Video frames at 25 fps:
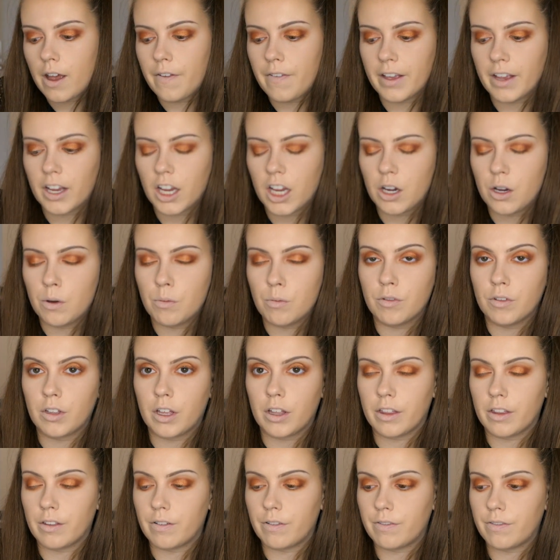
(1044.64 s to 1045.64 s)
And then go in with
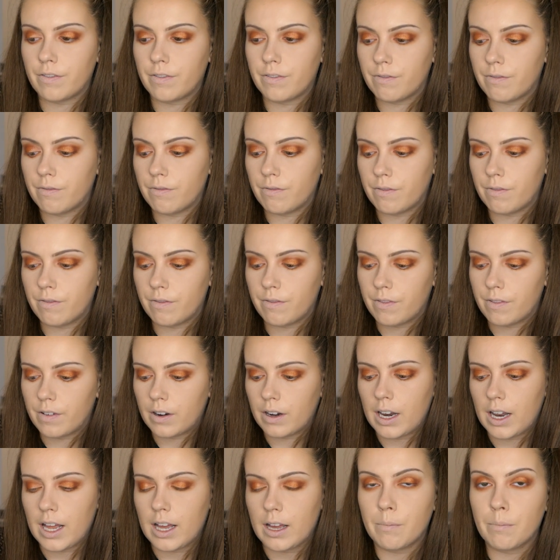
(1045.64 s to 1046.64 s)
that
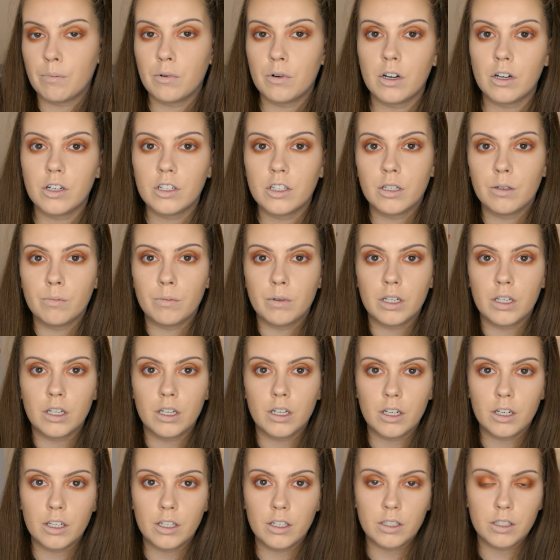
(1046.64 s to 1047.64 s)
flat brush that we
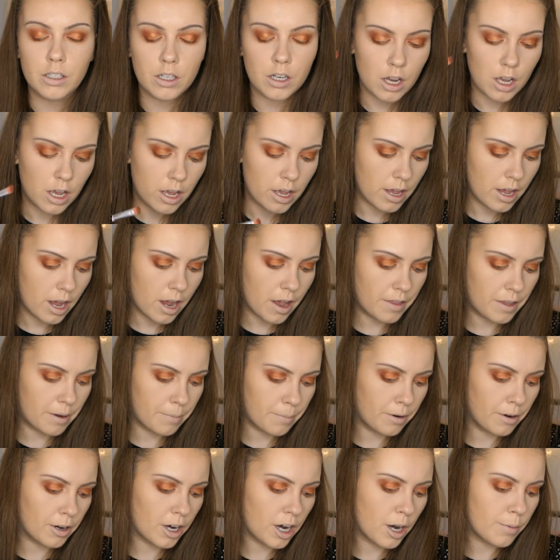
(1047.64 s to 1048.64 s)
used. And then
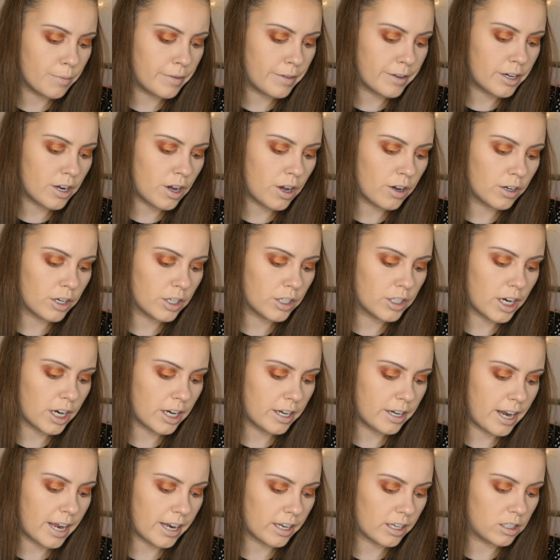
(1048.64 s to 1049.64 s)
I'm going to go in with the darker
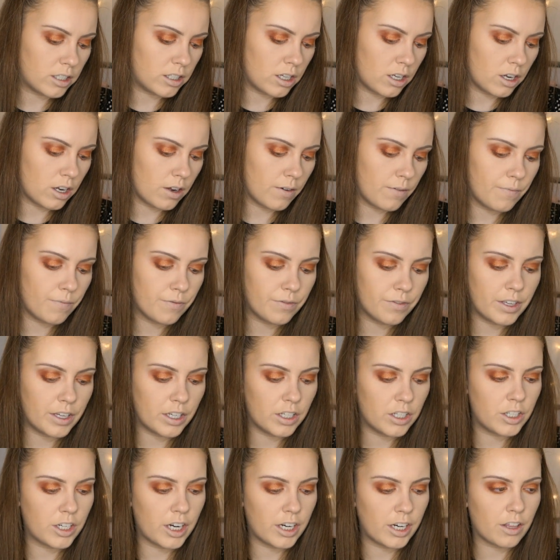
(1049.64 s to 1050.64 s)
shade next to
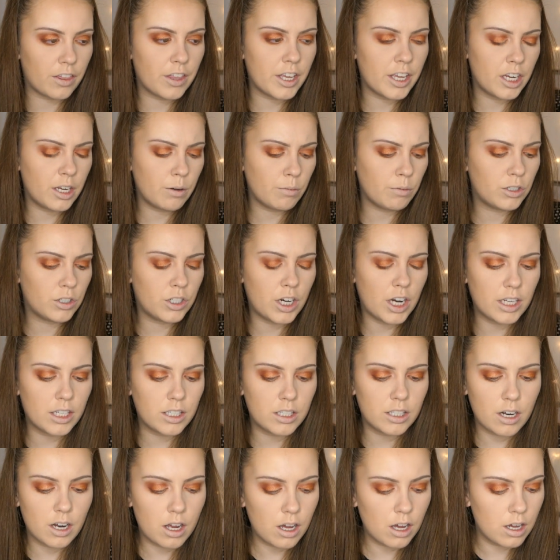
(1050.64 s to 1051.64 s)
this shade. I think it was
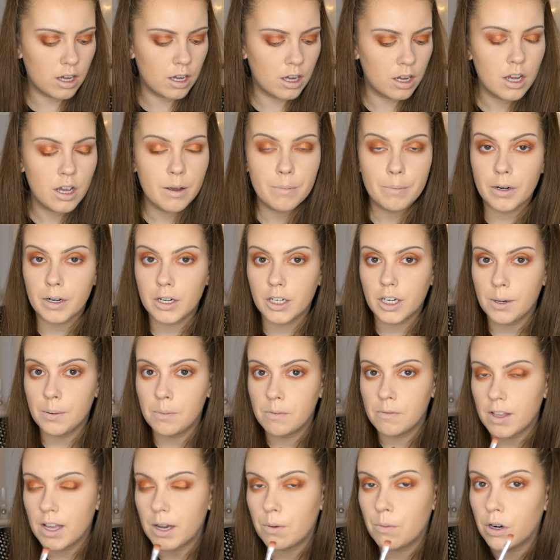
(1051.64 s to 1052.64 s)
chestnut. I'm going to go
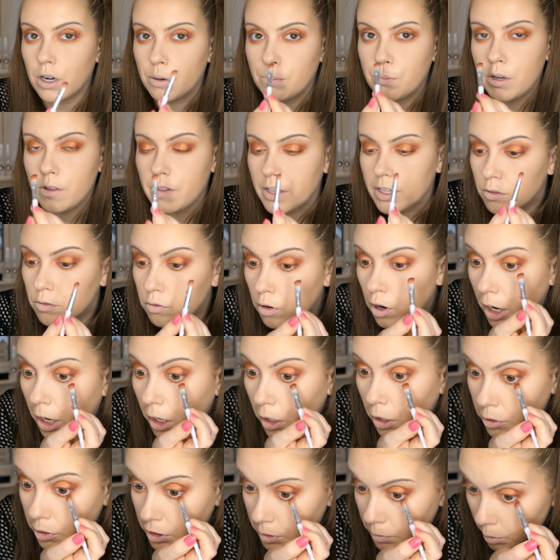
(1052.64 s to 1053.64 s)
in with that one and put this right
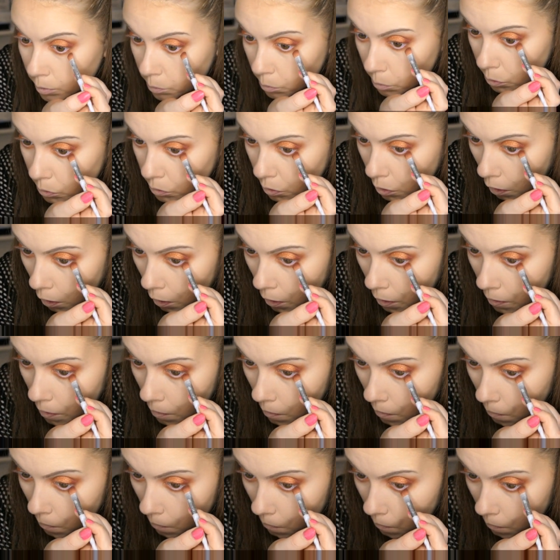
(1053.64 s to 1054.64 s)
close to my waterline.